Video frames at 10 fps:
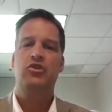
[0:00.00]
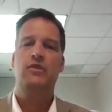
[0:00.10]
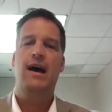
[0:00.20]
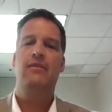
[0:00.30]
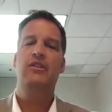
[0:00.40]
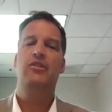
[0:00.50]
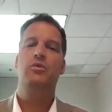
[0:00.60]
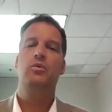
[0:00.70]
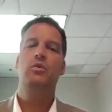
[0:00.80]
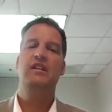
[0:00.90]
traveling
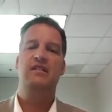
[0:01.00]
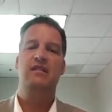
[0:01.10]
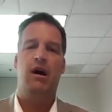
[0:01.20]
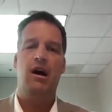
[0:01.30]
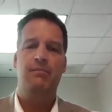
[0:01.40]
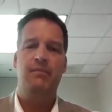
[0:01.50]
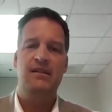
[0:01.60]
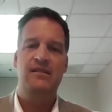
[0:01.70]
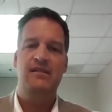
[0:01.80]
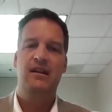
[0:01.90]
through these
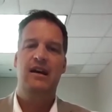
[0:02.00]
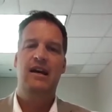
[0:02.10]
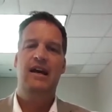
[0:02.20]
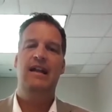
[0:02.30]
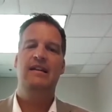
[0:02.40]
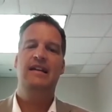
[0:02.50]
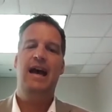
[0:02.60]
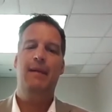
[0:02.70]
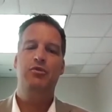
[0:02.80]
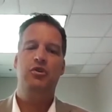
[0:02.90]
departments and
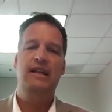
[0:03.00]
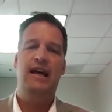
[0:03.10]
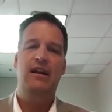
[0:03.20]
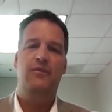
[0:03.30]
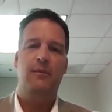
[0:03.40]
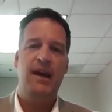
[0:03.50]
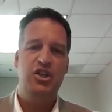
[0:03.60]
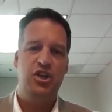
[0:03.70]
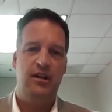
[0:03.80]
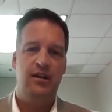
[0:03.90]
capturing that
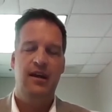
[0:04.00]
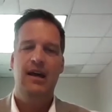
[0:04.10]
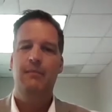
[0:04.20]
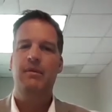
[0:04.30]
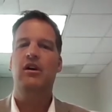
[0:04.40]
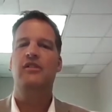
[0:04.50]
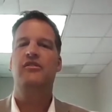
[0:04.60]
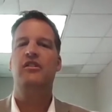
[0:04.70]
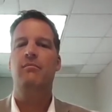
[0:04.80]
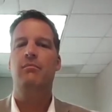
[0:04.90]
information
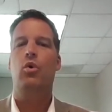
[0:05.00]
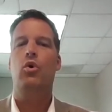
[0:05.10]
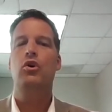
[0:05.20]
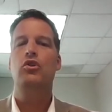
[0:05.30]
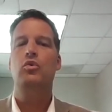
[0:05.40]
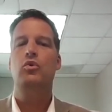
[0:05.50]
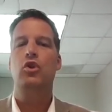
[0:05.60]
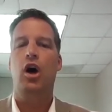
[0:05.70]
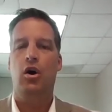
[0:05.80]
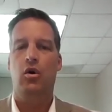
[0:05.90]
because the more you
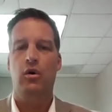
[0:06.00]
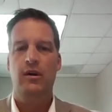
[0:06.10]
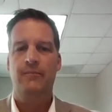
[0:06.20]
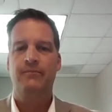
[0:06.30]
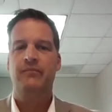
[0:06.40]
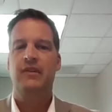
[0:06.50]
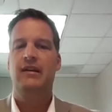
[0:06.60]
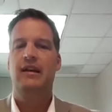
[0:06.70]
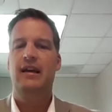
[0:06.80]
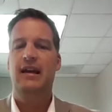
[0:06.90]
know
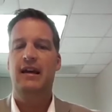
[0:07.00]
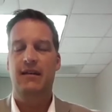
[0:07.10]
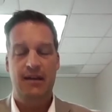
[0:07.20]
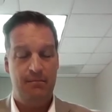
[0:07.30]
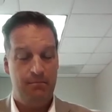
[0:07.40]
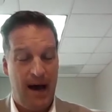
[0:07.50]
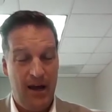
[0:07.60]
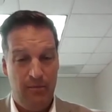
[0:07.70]
my